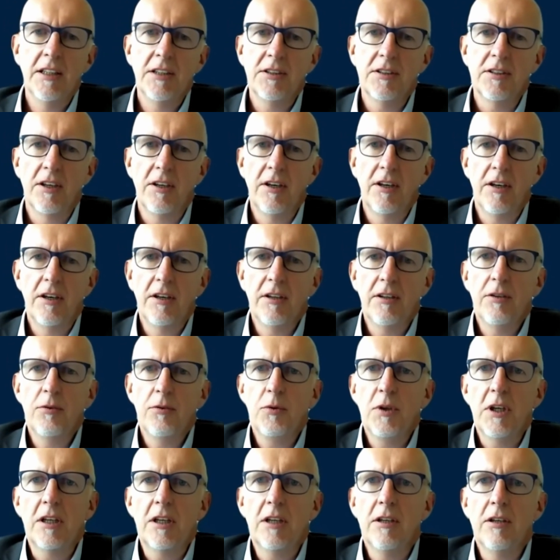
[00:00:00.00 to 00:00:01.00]
so
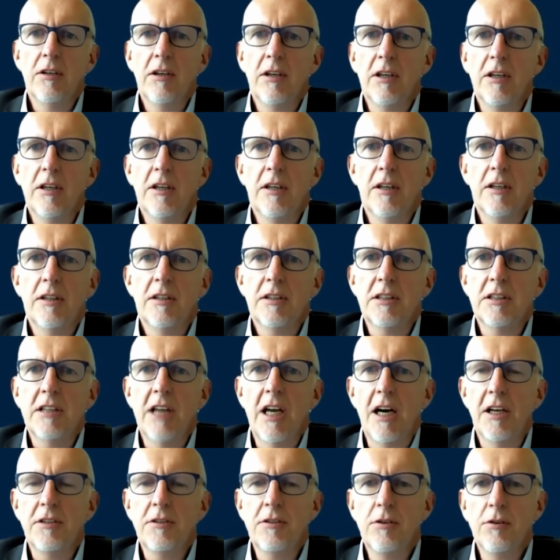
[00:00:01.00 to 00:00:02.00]
that we can
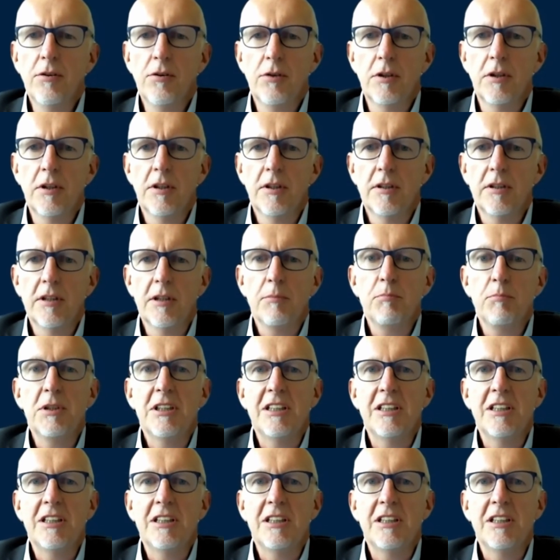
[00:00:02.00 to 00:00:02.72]
start to look at,